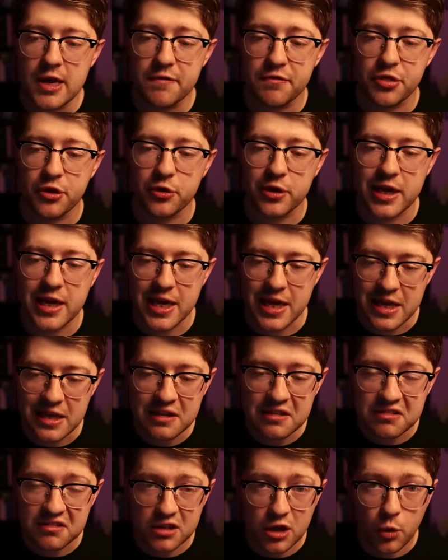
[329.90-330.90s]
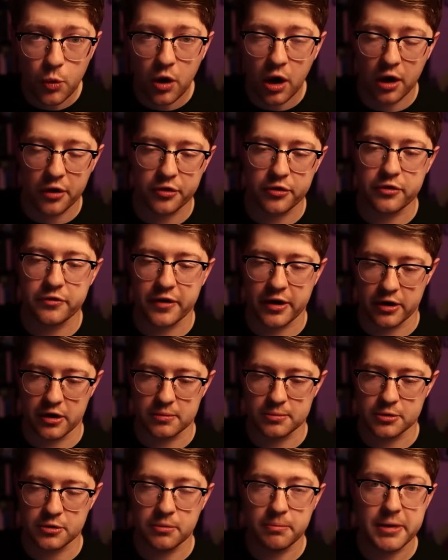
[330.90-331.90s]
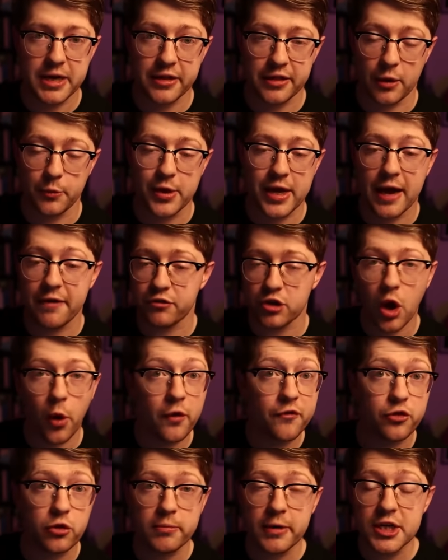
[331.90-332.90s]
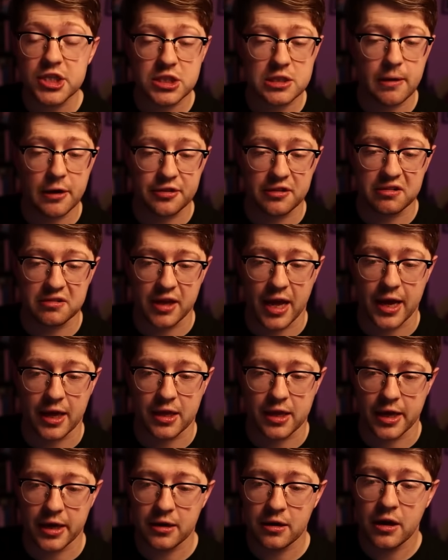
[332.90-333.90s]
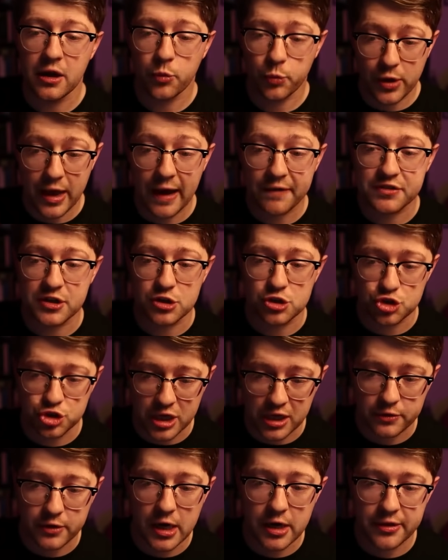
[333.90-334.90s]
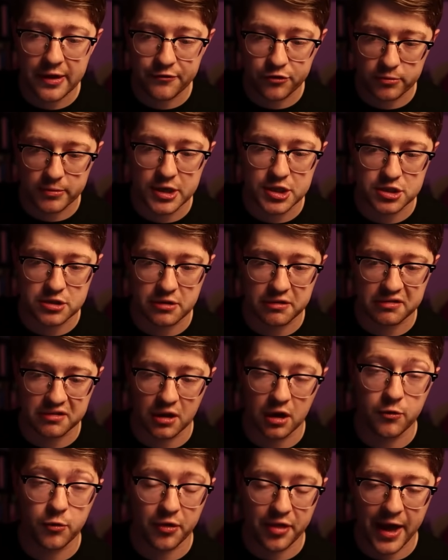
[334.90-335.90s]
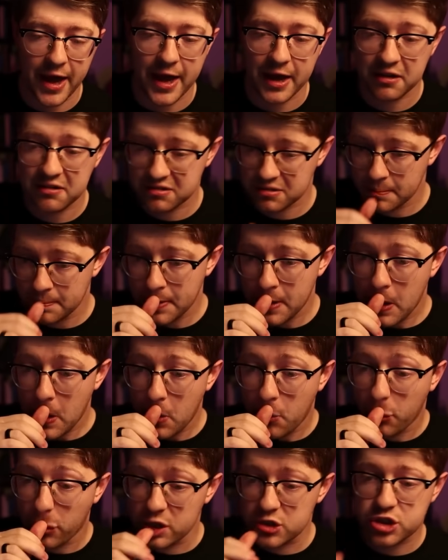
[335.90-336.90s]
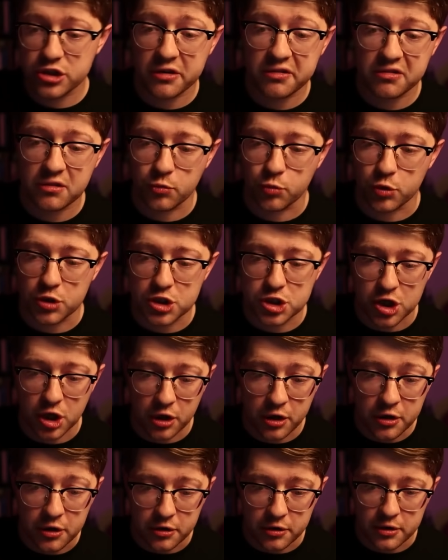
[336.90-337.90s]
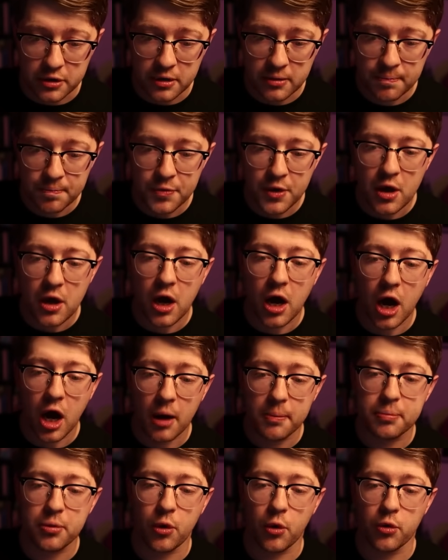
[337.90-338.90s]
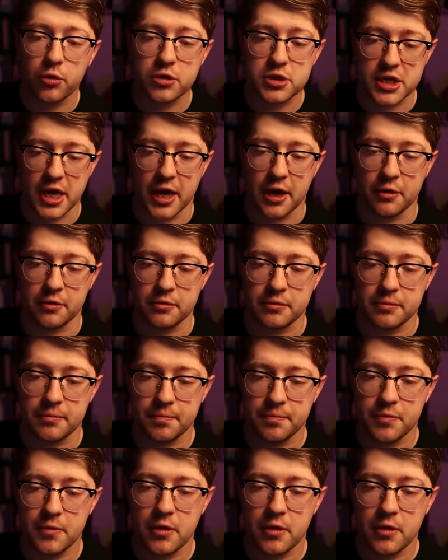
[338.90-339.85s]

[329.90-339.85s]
If there is no other variable, meaning that we have no information about the stack yet, we have to generate information ourselves with X, we'll just return up or down